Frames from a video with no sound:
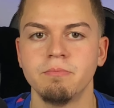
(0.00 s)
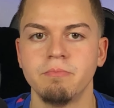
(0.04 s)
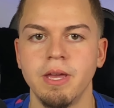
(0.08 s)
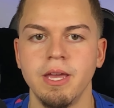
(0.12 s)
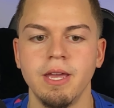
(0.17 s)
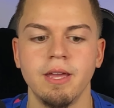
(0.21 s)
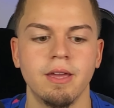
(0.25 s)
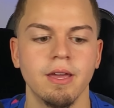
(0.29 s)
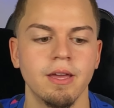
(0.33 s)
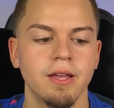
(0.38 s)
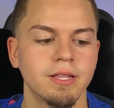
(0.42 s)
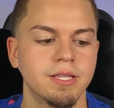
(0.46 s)

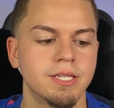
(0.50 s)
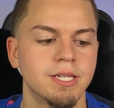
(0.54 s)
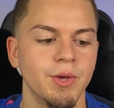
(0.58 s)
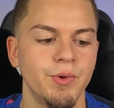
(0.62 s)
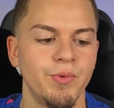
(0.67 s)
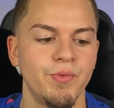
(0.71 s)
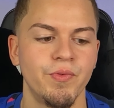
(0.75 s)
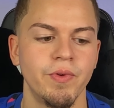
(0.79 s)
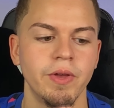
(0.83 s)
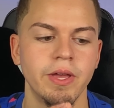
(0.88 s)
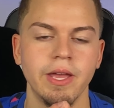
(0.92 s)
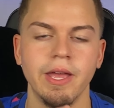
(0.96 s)
make it to
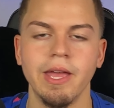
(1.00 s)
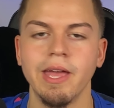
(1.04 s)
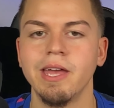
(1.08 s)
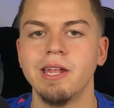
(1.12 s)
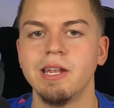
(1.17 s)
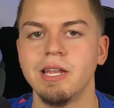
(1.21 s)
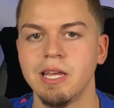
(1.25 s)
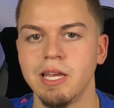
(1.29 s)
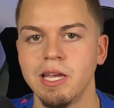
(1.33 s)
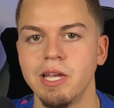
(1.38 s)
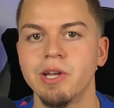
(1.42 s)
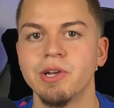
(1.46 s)
fit in
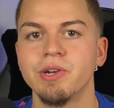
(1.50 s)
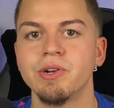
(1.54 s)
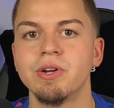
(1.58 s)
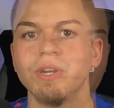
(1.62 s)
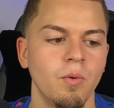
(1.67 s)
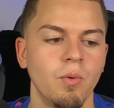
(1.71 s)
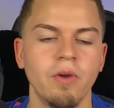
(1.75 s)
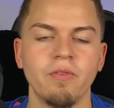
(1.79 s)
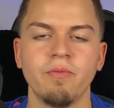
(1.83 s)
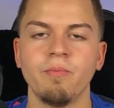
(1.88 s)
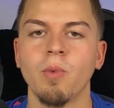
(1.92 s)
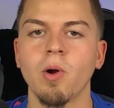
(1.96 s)
here
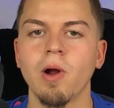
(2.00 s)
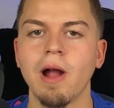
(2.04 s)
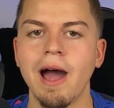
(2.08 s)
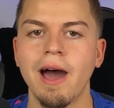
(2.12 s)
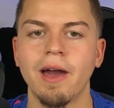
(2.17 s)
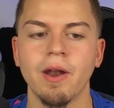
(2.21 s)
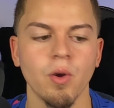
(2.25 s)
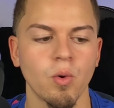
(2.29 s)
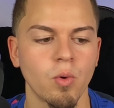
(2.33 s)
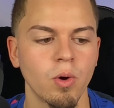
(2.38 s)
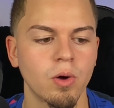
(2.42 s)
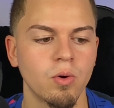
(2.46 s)
with more
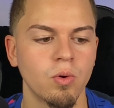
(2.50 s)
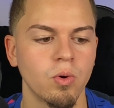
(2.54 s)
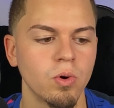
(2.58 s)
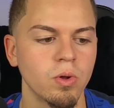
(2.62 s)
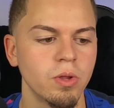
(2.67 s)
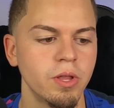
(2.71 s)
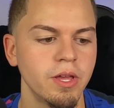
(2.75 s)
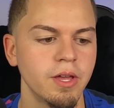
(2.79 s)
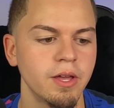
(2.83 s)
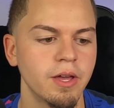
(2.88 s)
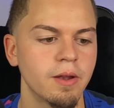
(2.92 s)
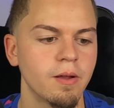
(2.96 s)
adequate
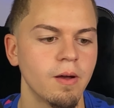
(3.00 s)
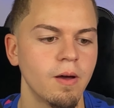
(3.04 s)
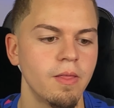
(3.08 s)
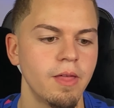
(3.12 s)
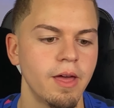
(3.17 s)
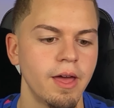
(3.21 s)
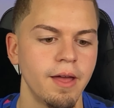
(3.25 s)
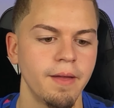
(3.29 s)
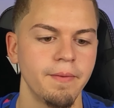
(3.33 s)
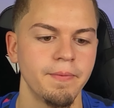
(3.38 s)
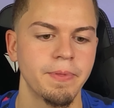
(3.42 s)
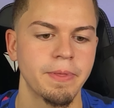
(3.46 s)
cooling and all
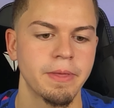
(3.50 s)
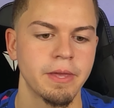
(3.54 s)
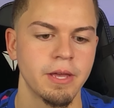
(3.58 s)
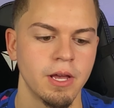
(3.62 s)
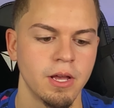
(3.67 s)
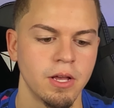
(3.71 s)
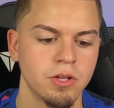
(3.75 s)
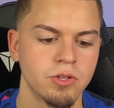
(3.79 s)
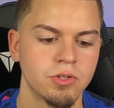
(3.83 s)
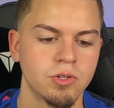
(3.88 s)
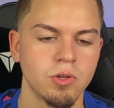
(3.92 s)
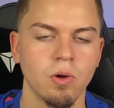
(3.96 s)
that.
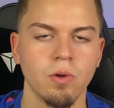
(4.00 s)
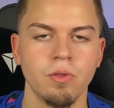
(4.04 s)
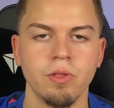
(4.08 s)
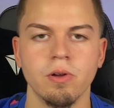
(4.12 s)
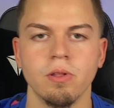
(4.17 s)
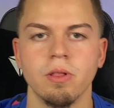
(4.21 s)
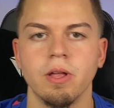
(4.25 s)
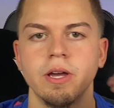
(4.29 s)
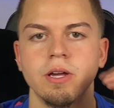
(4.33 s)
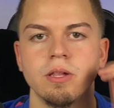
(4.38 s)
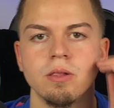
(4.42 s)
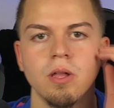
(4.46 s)
So they'll
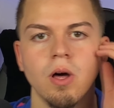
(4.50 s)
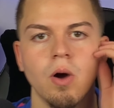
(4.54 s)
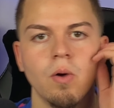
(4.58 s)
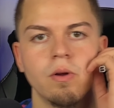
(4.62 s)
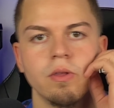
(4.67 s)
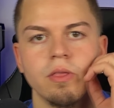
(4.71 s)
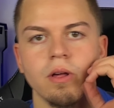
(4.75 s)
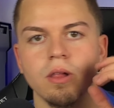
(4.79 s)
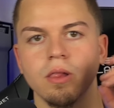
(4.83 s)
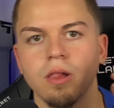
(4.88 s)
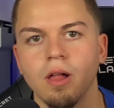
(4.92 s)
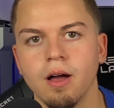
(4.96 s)
like lower
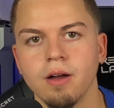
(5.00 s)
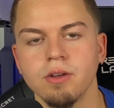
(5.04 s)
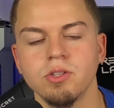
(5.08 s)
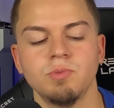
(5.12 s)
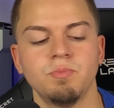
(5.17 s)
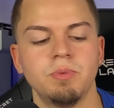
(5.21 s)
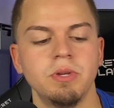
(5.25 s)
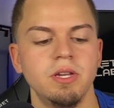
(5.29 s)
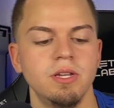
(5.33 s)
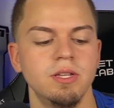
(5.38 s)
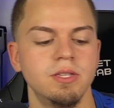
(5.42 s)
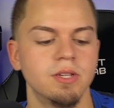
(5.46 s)
the clock
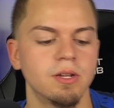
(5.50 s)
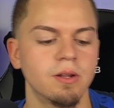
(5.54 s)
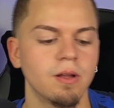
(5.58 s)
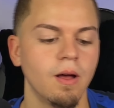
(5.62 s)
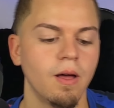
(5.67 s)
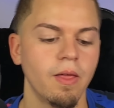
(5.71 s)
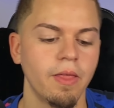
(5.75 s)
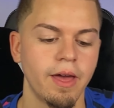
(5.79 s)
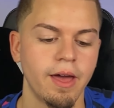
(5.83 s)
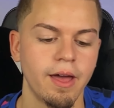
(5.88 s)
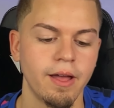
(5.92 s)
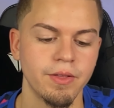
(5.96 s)
speeds and
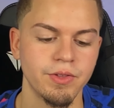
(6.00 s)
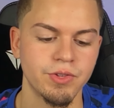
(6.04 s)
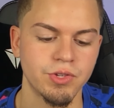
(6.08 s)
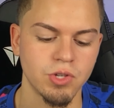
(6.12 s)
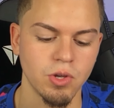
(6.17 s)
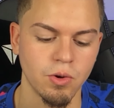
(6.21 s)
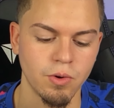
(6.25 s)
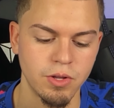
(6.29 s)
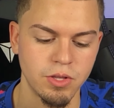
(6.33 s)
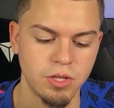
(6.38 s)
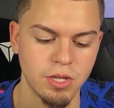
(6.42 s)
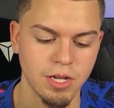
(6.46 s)
all that,
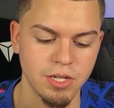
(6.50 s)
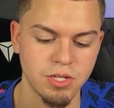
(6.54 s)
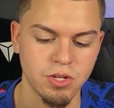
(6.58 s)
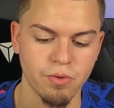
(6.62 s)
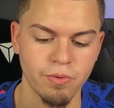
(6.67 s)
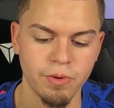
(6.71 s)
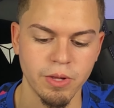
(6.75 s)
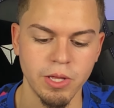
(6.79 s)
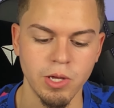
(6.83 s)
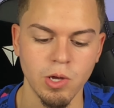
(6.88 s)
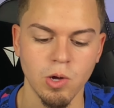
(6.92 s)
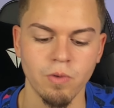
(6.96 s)
so it doesn't
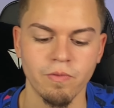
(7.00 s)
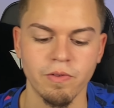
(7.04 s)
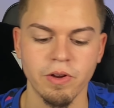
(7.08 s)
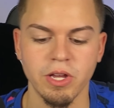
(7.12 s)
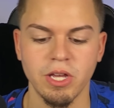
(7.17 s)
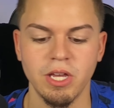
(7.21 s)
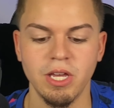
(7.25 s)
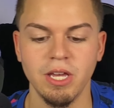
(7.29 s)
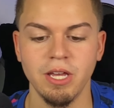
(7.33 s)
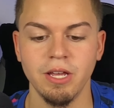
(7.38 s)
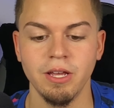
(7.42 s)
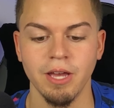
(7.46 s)
really
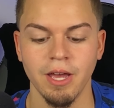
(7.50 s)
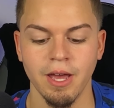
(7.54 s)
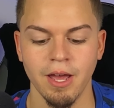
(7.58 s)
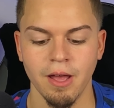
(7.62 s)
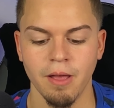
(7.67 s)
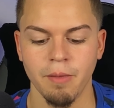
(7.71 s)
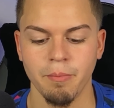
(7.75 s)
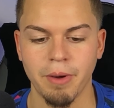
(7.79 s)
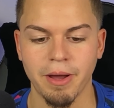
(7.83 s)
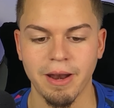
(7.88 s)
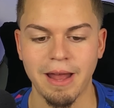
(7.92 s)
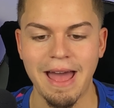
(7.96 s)

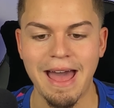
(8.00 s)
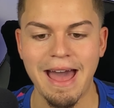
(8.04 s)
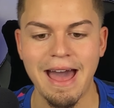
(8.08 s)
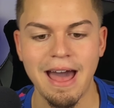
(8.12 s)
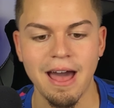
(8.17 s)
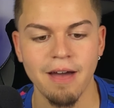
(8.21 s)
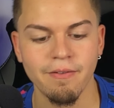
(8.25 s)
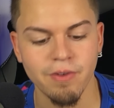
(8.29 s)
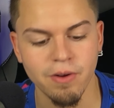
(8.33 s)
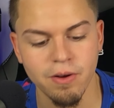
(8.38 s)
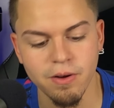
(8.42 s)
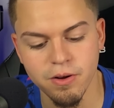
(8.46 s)
overheat. But I
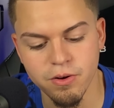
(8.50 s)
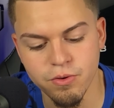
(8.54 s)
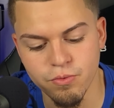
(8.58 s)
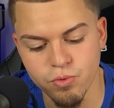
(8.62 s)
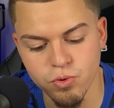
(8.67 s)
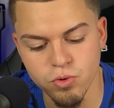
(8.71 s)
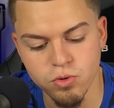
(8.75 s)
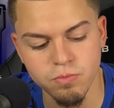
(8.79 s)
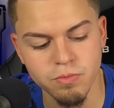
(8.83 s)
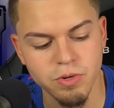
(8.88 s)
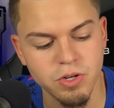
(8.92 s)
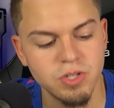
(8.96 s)
have heard
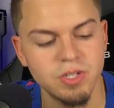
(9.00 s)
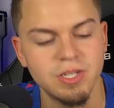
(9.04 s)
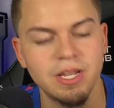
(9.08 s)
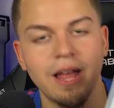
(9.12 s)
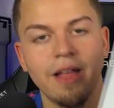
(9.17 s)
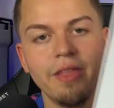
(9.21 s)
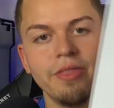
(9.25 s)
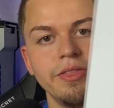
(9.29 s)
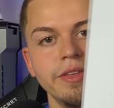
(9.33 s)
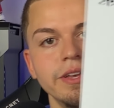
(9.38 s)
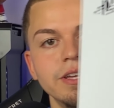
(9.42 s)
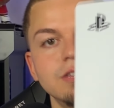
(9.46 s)
rumors
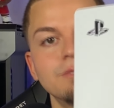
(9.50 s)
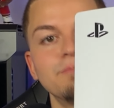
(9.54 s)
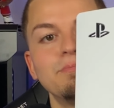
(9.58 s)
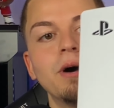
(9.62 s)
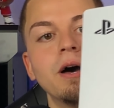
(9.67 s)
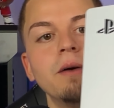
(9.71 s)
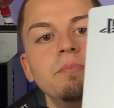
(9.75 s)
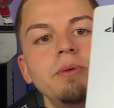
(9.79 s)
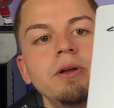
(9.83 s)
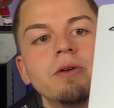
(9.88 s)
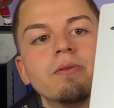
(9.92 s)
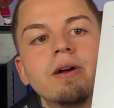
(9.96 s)
that this
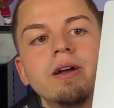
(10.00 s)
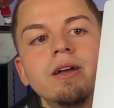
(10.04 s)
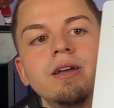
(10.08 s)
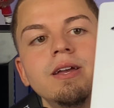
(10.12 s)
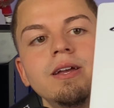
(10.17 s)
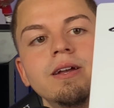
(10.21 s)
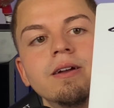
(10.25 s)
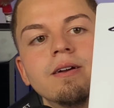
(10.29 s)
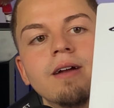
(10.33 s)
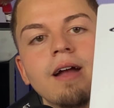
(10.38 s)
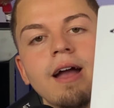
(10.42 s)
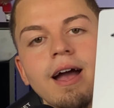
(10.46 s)
puppy right
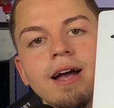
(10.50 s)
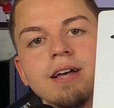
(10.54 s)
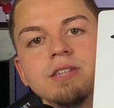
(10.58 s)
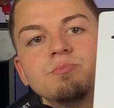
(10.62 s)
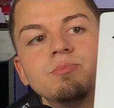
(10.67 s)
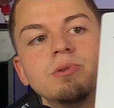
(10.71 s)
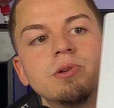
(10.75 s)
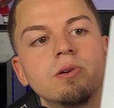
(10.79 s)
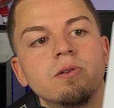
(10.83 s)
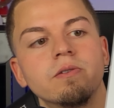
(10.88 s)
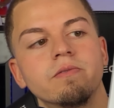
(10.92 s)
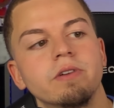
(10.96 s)
here has
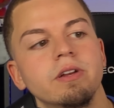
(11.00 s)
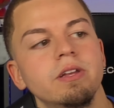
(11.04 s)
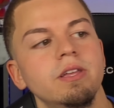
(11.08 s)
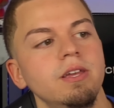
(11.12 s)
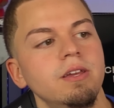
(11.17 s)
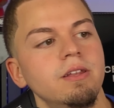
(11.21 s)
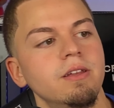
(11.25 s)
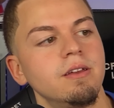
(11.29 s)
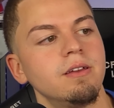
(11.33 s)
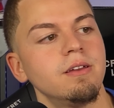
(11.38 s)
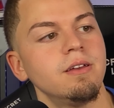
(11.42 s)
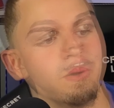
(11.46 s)
been
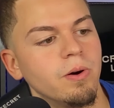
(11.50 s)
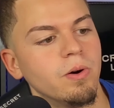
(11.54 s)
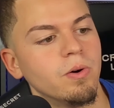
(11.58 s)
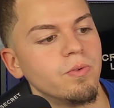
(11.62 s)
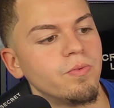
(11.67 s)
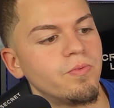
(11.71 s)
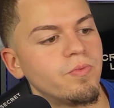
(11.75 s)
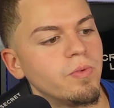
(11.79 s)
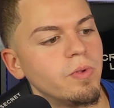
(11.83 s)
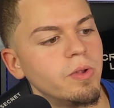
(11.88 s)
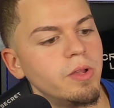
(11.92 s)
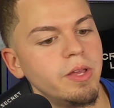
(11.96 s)
overheating.
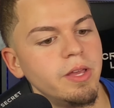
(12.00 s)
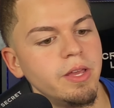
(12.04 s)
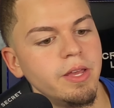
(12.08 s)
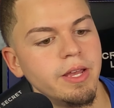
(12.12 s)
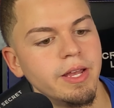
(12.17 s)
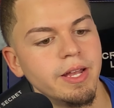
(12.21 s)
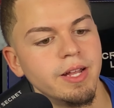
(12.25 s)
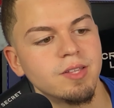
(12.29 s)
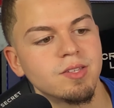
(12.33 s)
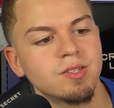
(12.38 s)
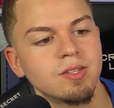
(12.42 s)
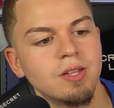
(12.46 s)
Hopefully
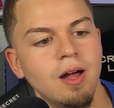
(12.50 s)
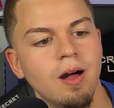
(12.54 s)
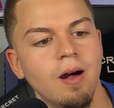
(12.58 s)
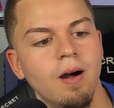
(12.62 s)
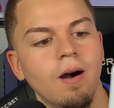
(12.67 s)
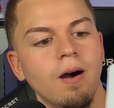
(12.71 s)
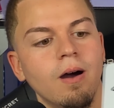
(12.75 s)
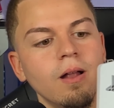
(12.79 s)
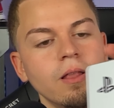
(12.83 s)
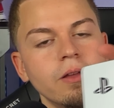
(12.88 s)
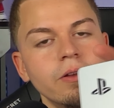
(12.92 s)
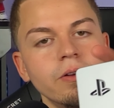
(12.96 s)
it's not
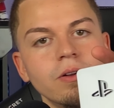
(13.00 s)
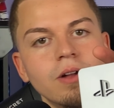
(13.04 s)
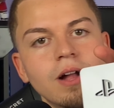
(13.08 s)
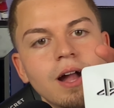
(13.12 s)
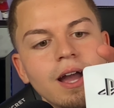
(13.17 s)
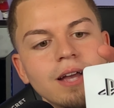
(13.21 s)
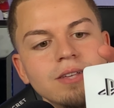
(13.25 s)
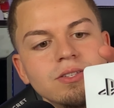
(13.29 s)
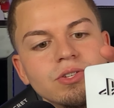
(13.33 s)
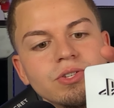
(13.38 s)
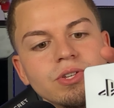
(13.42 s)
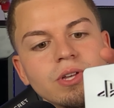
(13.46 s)
all of your
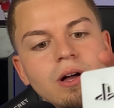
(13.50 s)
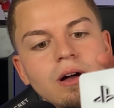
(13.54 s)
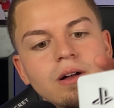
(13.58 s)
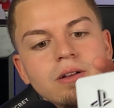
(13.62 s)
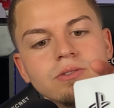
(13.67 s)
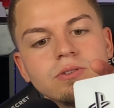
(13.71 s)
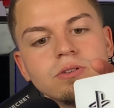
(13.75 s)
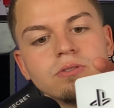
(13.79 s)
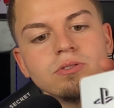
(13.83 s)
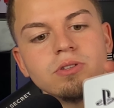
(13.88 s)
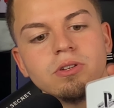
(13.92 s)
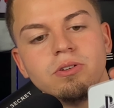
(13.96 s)
guys'
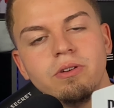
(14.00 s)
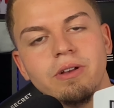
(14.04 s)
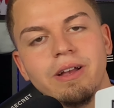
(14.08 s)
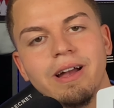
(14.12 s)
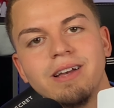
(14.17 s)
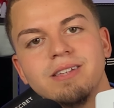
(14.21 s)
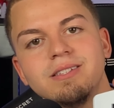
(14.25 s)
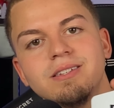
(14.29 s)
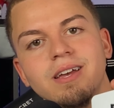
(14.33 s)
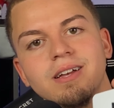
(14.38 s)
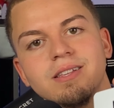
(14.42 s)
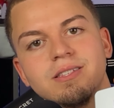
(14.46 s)
consoles and you
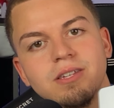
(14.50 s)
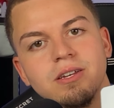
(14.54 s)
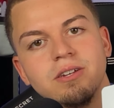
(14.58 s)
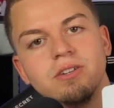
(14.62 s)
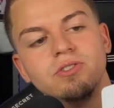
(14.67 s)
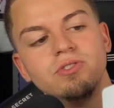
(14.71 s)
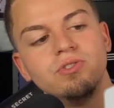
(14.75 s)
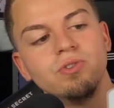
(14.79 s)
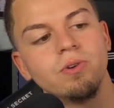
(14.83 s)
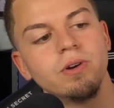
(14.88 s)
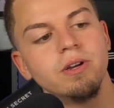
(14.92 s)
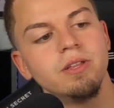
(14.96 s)
guys get to
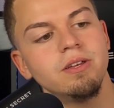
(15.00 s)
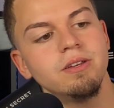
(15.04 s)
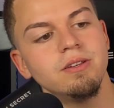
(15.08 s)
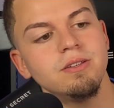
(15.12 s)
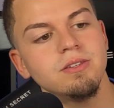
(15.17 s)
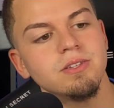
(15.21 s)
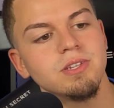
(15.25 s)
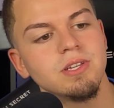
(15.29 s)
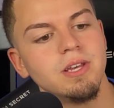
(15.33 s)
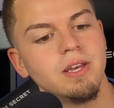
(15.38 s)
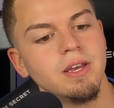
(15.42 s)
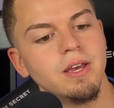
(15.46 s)
enjoy this.